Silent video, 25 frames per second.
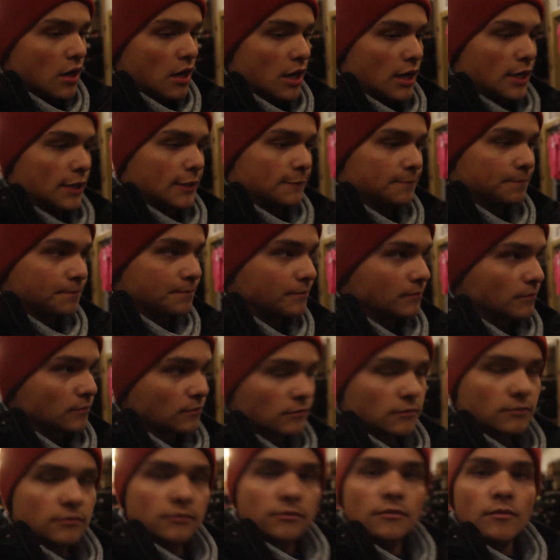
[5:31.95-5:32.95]
Um,
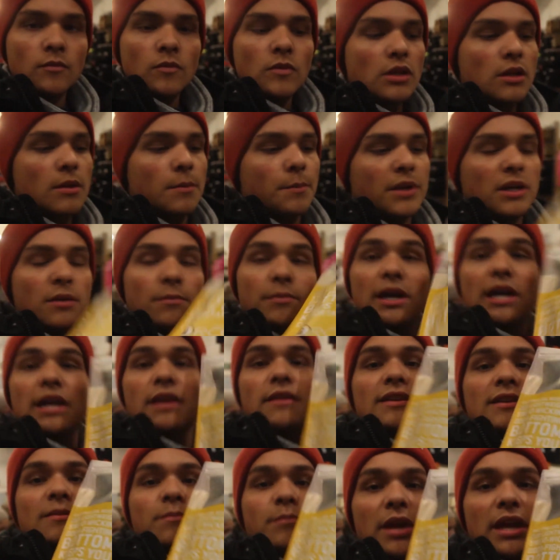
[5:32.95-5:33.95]
I'm gonna buy
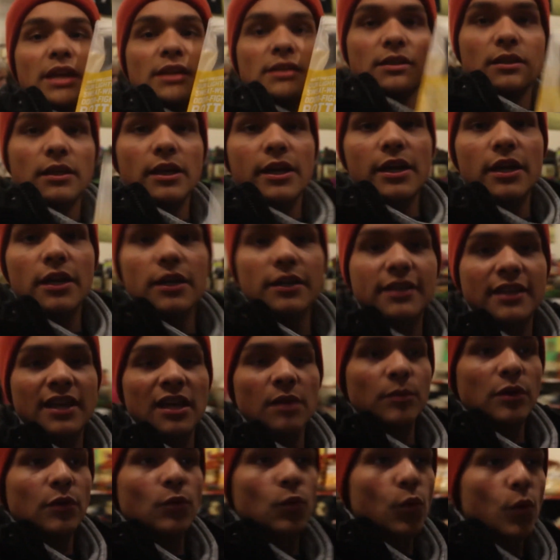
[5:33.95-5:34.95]
this base layer to
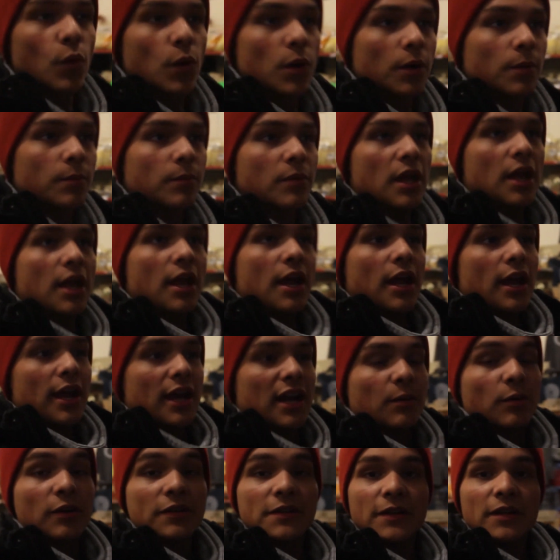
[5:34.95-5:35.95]
keep me warm,
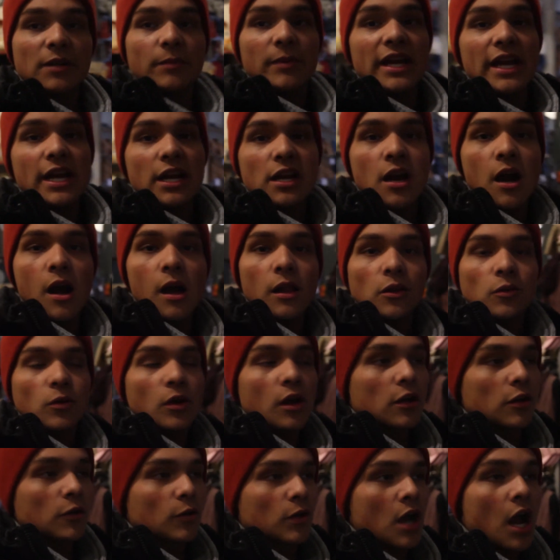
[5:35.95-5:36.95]
and I'm also gonna buy a
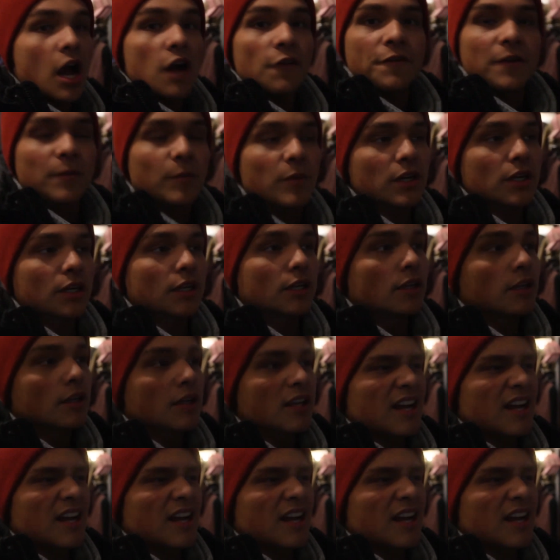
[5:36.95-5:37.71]
Colorado coffee mug.